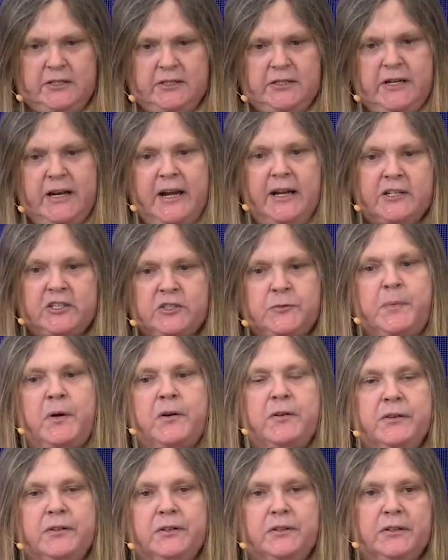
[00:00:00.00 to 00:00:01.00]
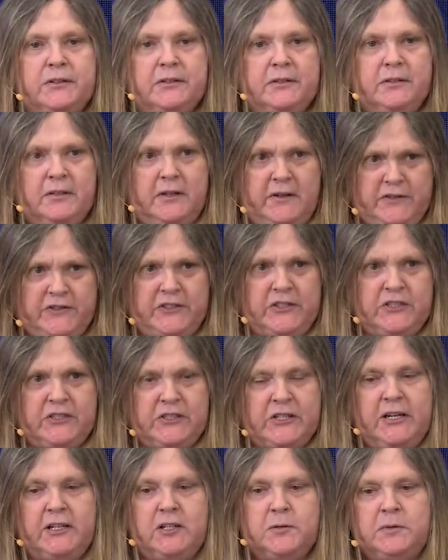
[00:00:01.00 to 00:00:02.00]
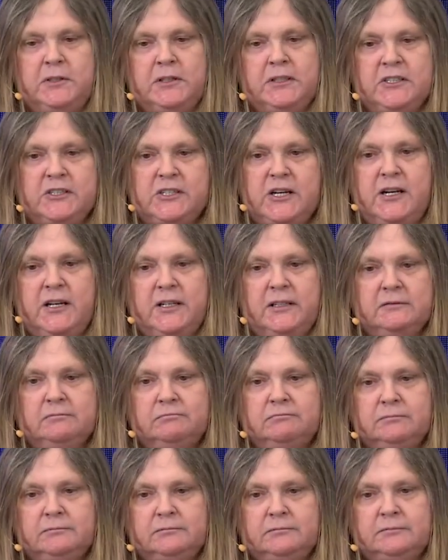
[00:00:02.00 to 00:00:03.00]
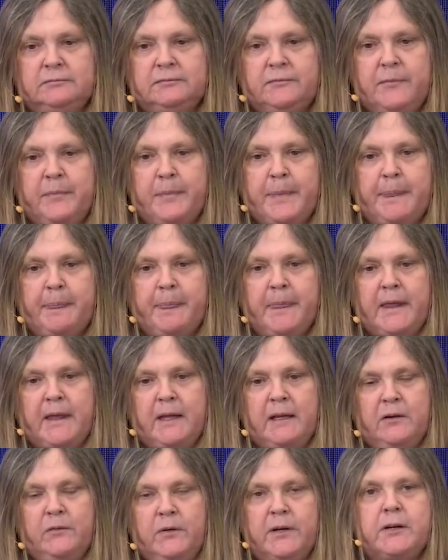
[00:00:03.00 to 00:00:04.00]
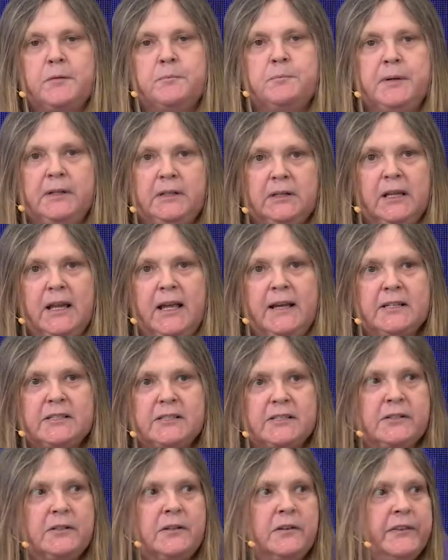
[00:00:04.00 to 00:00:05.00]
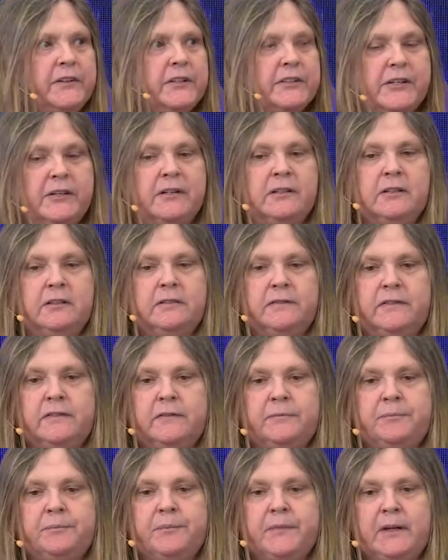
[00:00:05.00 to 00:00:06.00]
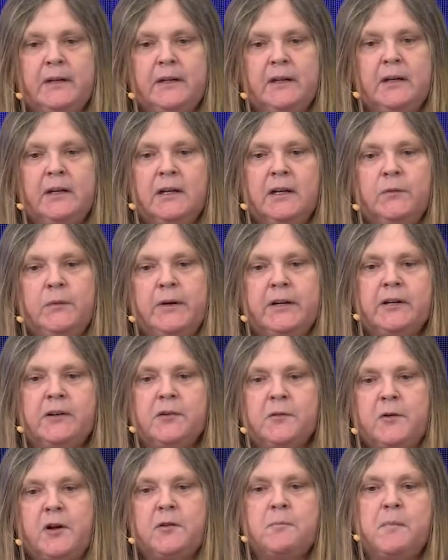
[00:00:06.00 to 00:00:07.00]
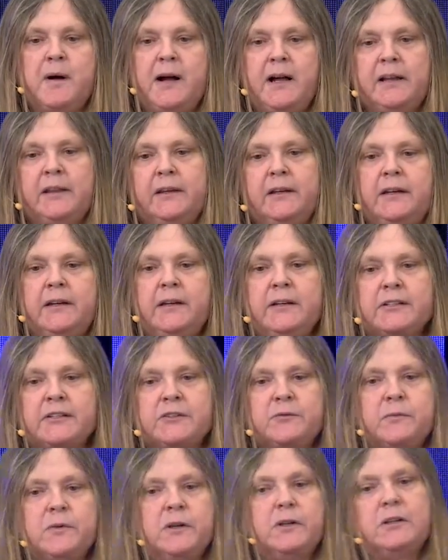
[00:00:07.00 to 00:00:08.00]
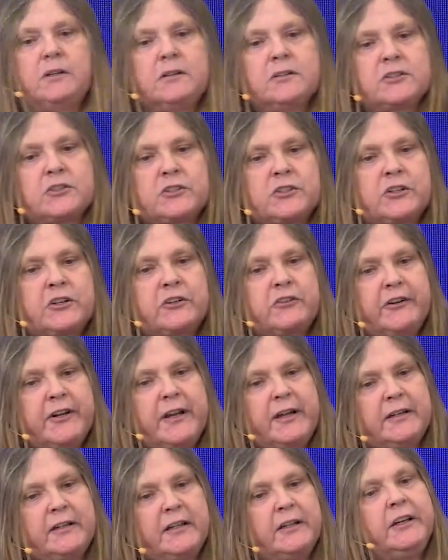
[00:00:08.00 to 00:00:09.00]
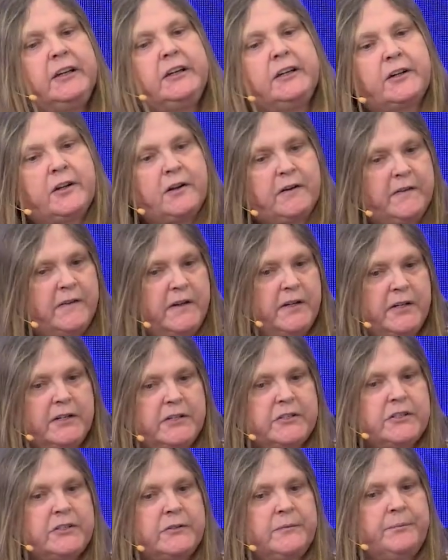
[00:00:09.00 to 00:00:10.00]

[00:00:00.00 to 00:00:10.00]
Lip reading: an exponent of sustainable design. We can build less on this earth. We can combine these worlds to create an Ecoverse,